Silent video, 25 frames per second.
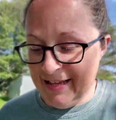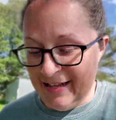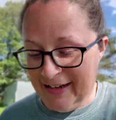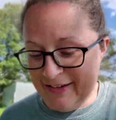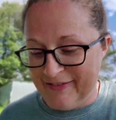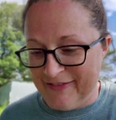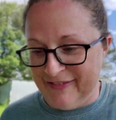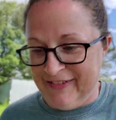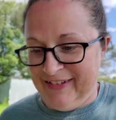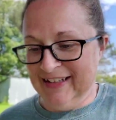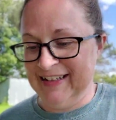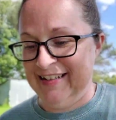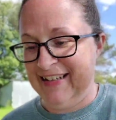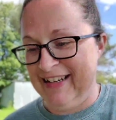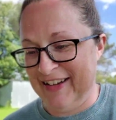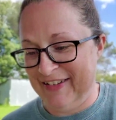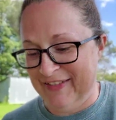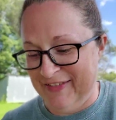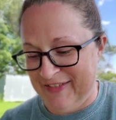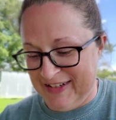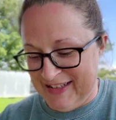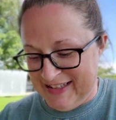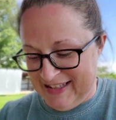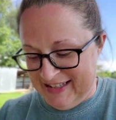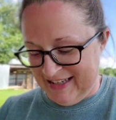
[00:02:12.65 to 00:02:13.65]
I don't really know
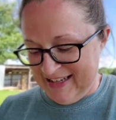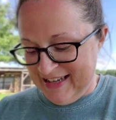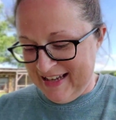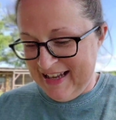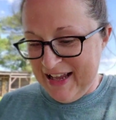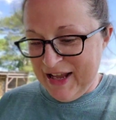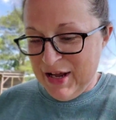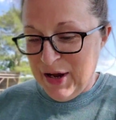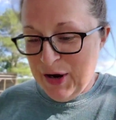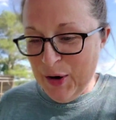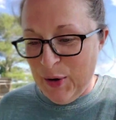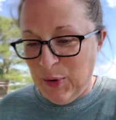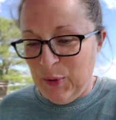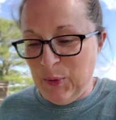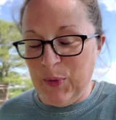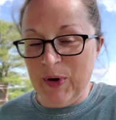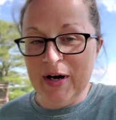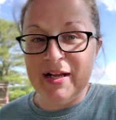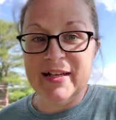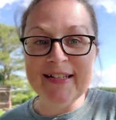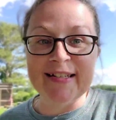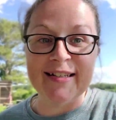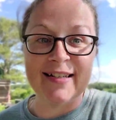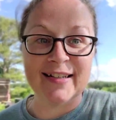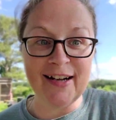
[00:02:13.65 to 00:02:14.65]

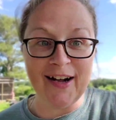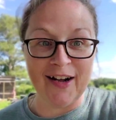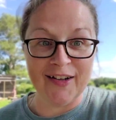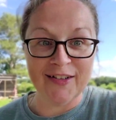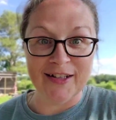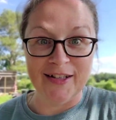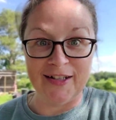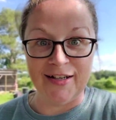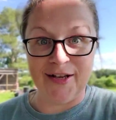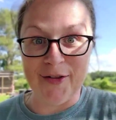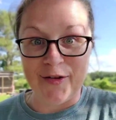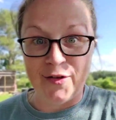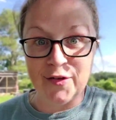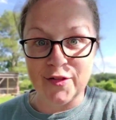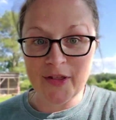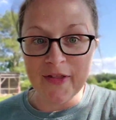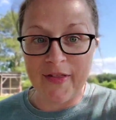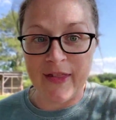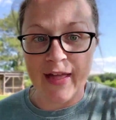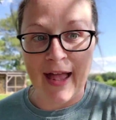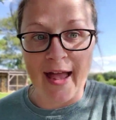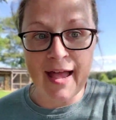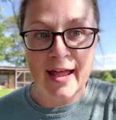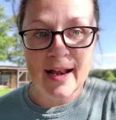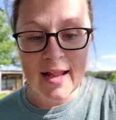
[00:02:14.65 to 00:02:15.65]
what to call it other than
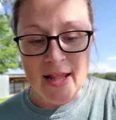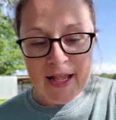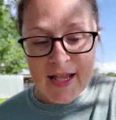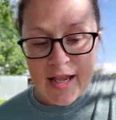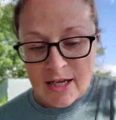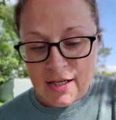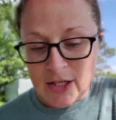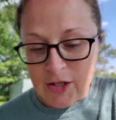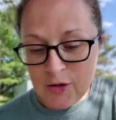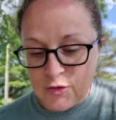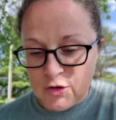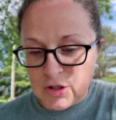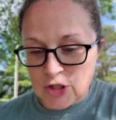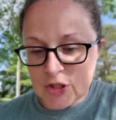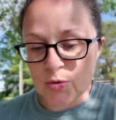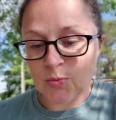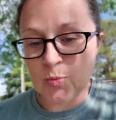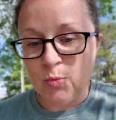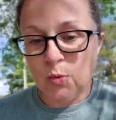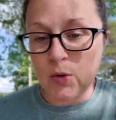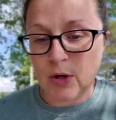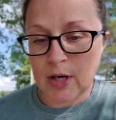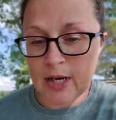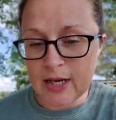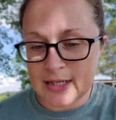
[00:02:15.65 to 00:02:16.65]
that. You just
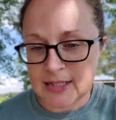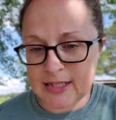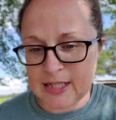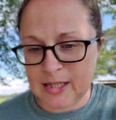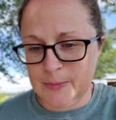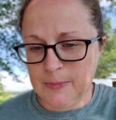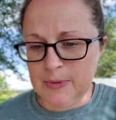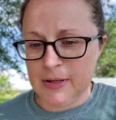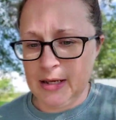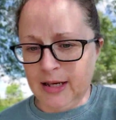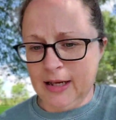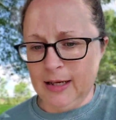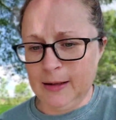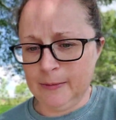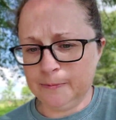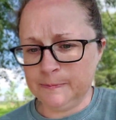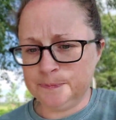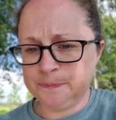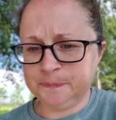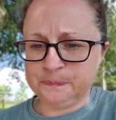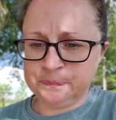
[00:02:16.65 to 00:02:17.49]
want it to be